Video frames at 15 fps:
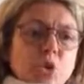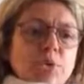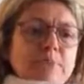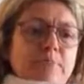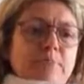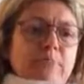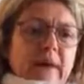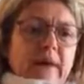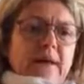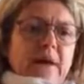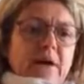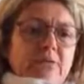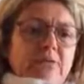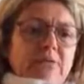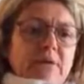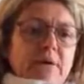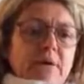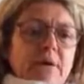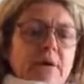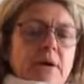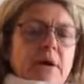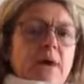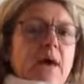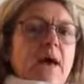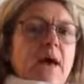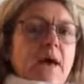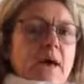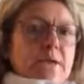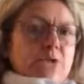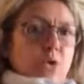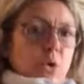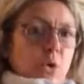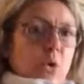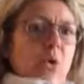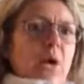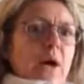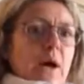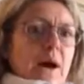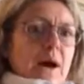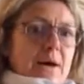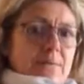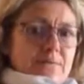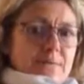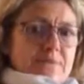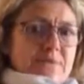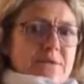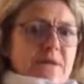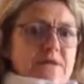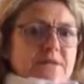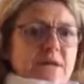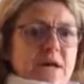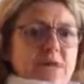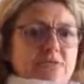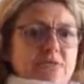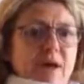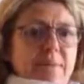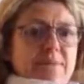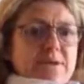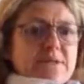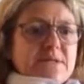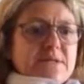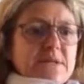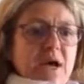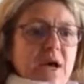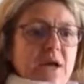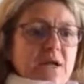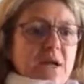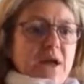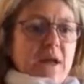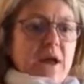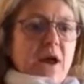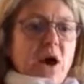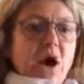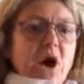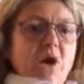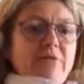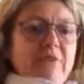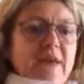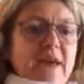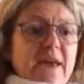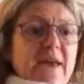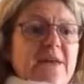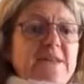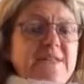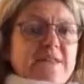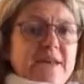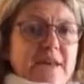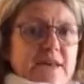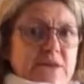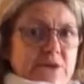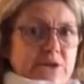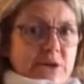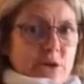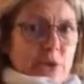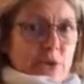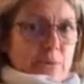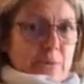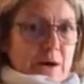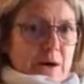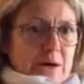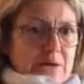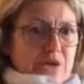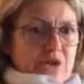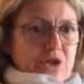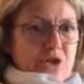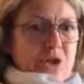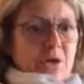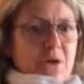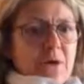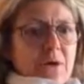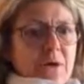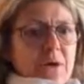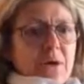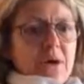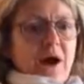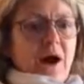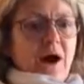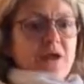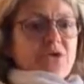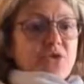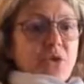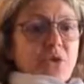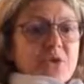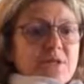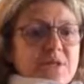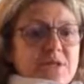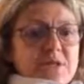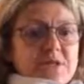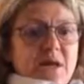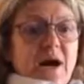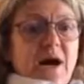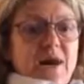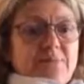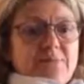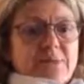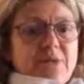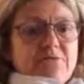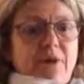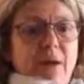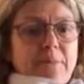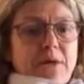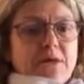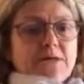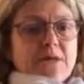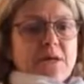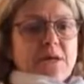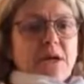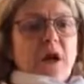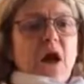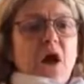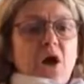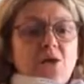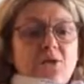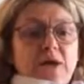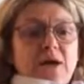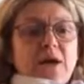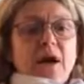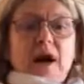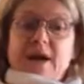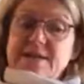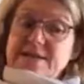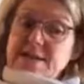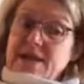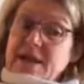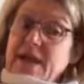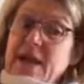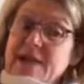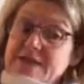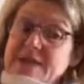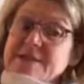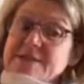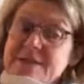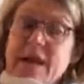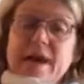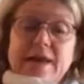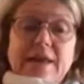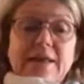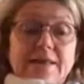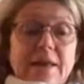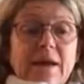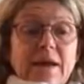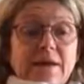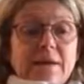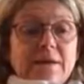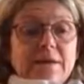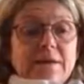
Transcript: doors big enough." "It all comes," said Rabbit sternly, "of eating too much." "I thought at the time," said Rabbit, "only I didn't like to say anything,